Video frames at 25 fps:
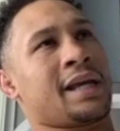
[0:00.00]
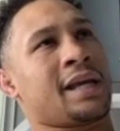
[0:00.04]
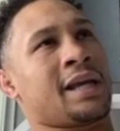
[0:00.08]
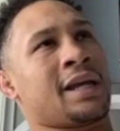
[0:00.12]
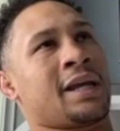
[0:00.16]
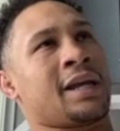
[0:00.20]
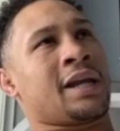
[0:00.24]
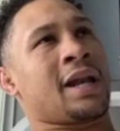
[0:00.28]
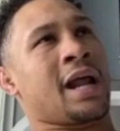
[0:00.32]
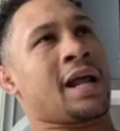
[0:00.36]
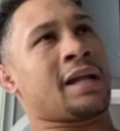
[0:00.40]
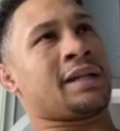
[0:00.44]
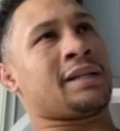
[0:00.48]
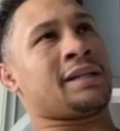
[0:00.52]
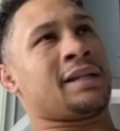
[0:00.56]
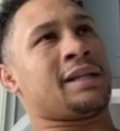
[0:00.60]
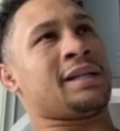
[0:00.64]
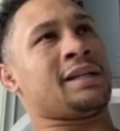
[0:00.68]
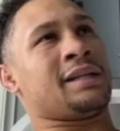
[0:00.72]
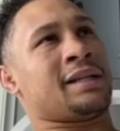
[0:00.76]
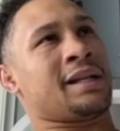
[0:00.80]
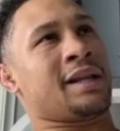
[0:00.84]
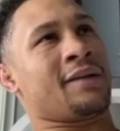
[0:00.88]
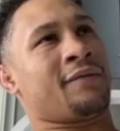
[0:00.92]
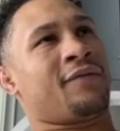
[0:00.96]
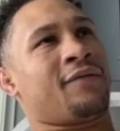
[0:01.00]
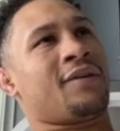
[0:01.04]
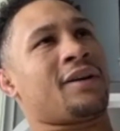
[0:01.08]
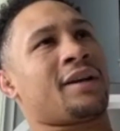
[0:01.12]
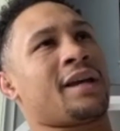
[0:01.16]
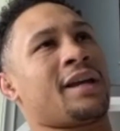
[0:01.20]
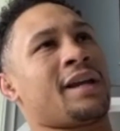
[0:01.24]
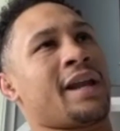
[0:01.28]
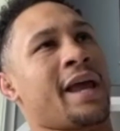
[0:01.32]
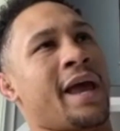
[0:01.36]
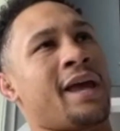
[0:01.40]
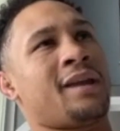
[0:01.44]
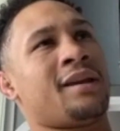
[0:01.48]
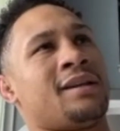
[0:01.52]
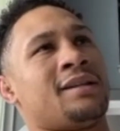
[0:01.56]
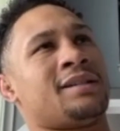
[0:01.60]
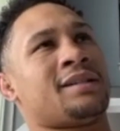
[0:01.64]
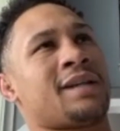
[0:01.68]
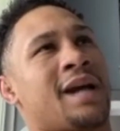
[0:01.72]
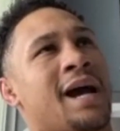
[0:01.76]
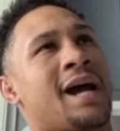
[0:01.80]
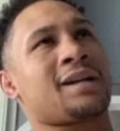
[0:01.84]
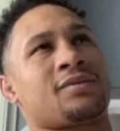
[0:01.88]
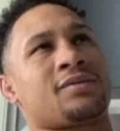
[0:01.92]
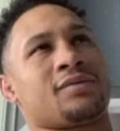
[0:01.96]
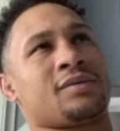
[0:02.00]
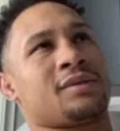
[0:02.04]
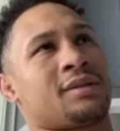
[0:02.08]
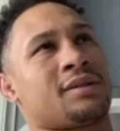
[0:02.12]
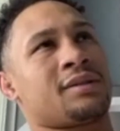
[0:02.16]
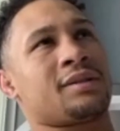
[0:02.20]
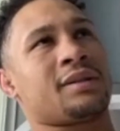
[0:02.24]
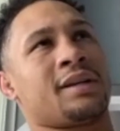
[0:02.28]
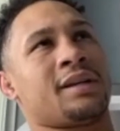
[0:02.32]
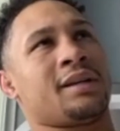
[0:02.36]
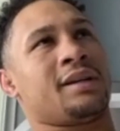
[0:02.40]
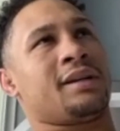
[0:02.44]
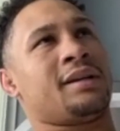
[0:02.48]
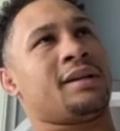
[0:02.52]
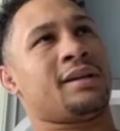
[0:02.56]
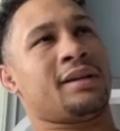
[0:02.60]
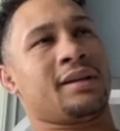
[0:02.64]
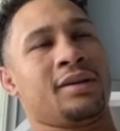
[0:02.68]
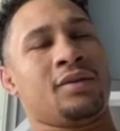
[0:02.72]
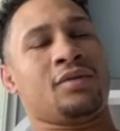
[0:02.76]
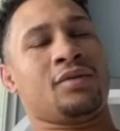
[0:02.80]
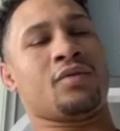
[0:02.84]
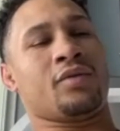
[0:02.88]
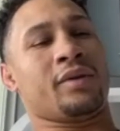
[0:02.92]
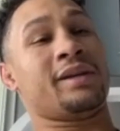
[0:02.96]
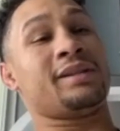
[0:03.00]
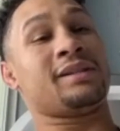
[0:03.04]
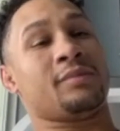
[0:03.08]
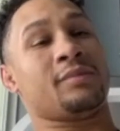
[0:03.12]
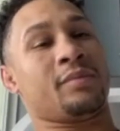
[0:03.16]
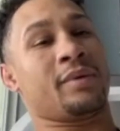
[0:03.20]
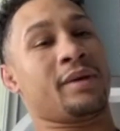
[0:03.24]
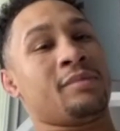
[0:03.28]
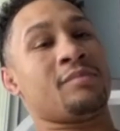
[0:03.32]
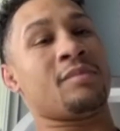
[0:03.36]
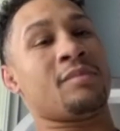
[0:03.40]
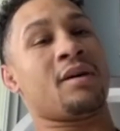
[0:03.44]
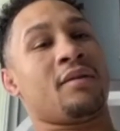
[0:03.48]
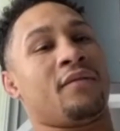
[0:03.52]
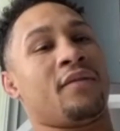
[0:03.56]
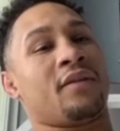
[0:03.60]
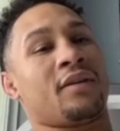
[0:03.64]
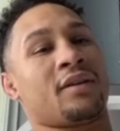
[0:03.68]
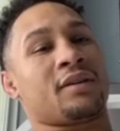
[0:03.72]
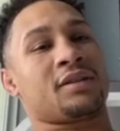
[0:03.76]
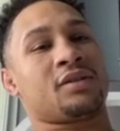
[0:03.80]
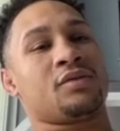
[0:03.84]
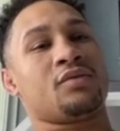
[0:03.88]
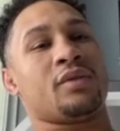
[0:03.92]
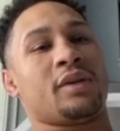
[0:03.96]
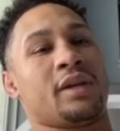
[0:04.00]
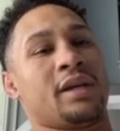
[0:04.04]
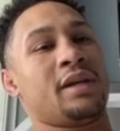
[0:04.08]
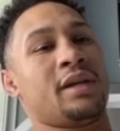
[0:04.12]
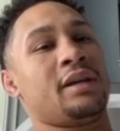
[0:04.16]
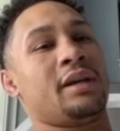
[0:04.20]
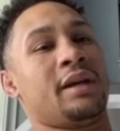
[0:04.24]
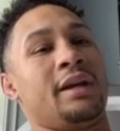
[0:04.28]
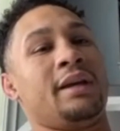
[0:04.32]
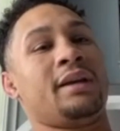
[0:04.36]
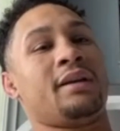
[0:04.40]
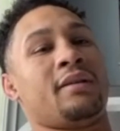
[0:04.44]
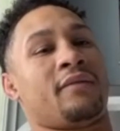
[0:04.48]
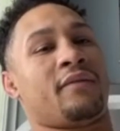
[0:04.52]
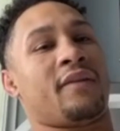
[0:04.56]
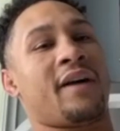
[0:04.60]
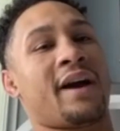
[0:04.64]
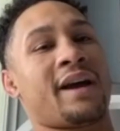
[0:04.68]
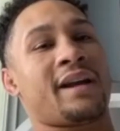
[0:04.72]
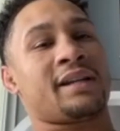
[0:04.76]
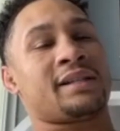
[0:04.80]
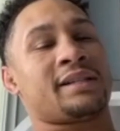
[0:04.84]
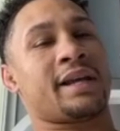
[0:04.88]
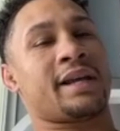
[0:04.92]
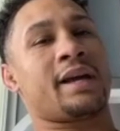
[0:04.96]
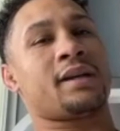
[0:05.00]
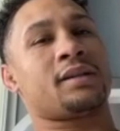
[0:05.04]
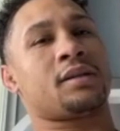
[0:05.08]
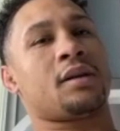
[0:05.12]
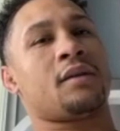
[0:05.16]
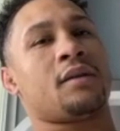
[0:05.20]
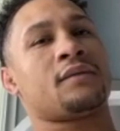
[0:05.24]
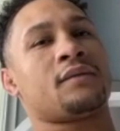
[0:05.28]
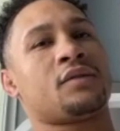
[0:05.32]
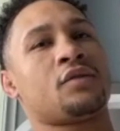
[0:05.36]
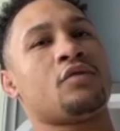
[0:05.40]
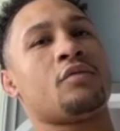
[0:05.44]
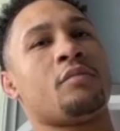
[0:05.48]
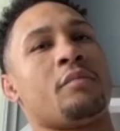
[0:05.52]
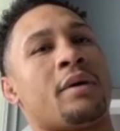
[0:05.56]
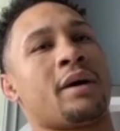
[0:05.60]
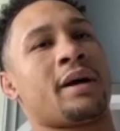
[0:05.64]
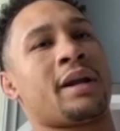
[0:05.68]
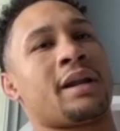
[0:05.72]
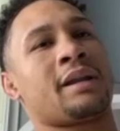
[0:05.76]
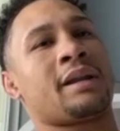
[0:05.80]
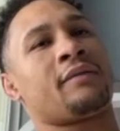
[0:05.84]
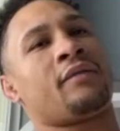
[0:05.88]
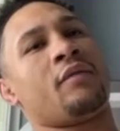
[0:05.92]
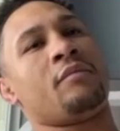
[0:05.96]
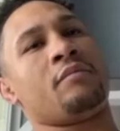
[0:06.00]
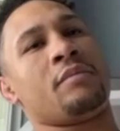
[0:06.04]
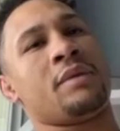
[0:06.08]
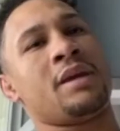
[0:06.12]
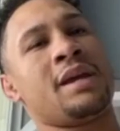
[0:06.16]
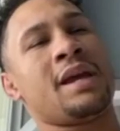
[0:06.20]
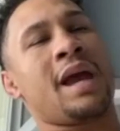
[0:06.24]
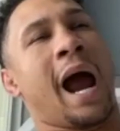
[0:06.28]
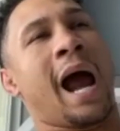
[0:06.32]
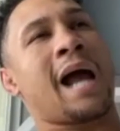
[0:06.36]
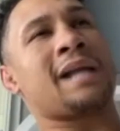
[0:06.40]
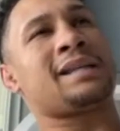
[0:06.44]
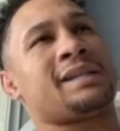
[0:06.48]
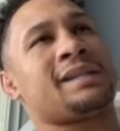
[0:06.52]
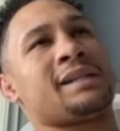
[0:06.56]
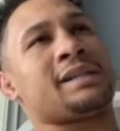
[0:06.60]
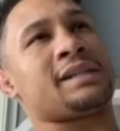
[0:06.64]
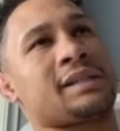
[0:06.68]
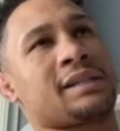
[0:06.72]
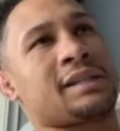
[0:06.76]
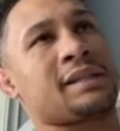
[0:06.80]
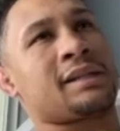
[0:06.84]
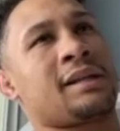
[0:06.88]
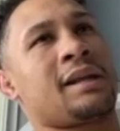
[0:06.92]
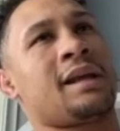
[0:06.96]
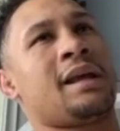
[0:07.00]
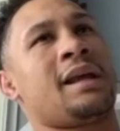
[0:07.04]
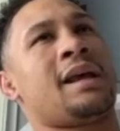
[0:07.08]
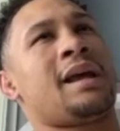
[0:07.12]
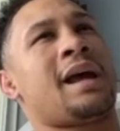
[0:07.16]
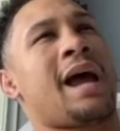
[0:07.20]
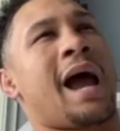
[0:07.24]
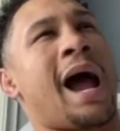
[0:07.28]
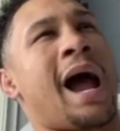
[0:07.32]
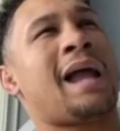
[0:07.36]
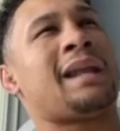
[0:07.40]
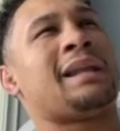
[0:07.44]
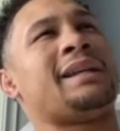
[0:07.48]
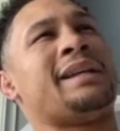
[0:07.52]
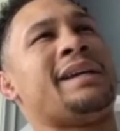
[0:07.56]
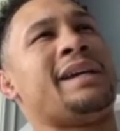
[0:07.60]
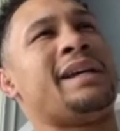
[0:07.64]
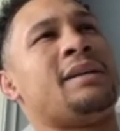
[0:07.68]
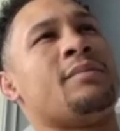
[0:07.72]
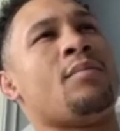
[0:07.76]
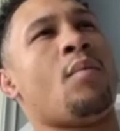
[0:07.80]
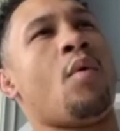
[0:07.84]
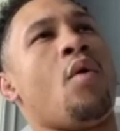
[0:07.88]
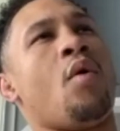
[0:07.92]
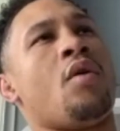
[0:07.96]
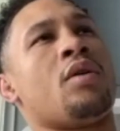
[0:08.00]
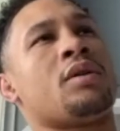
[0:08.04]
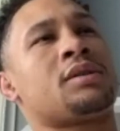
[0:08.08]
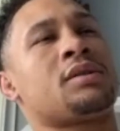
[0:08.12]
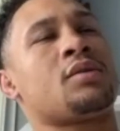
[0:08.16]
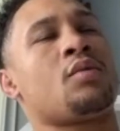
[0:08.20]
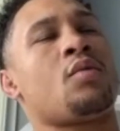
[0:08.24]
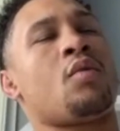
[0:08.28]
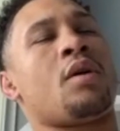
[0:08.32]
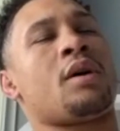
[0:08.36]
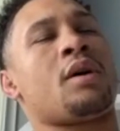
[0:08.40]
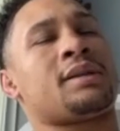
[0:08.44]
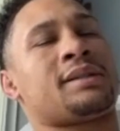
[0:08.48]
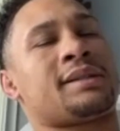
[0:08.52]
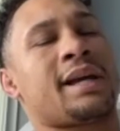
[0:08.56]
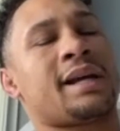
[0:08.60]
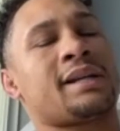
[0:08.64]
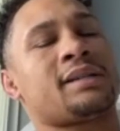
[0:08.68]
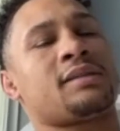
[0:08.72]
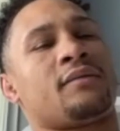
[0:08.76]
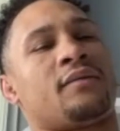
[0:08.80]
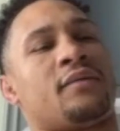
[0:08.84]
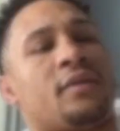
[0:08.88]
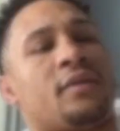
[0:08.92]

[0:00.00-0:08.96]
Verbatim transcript: It, uh, fucking Anthony Joshua, you know, he's a big motherfucker too. He he can fight his ass off too. But for me, I just, I lean more towards Tyson